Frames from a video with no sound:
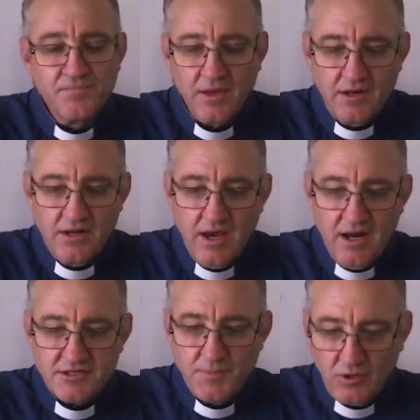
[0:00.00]
And
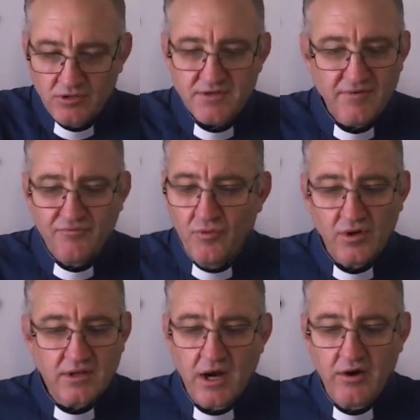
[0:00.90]
it's because of the
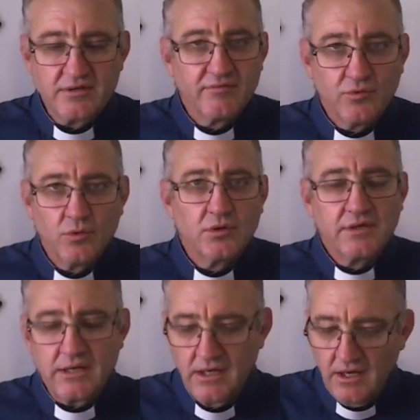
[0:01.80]
fallen character of the world
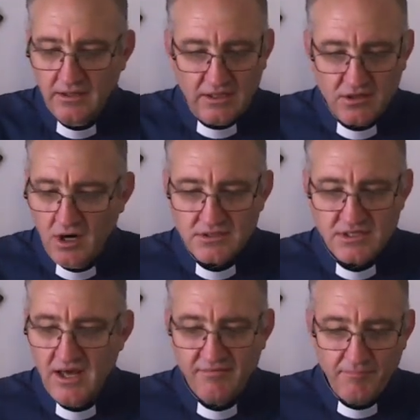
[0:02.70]
that God's
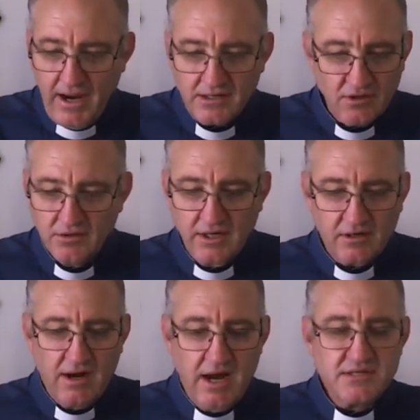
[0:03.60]
love made known in
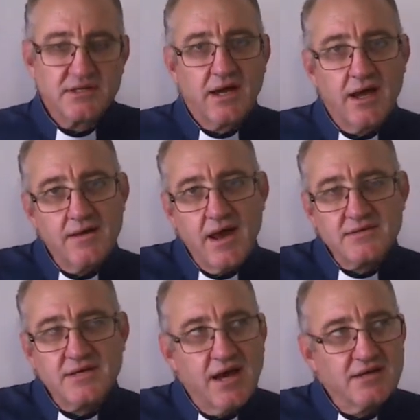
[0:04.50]
Christ
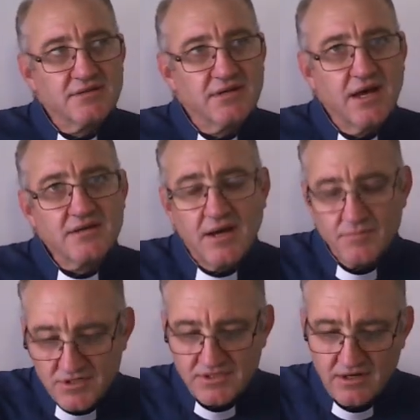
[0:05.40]
has come
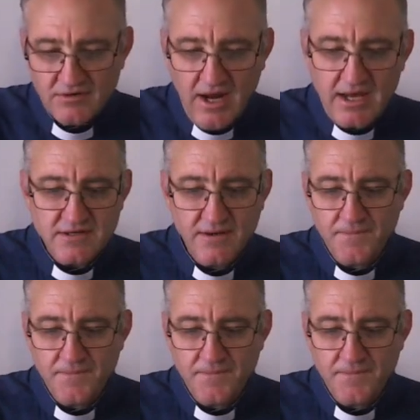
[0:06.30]
to set it right.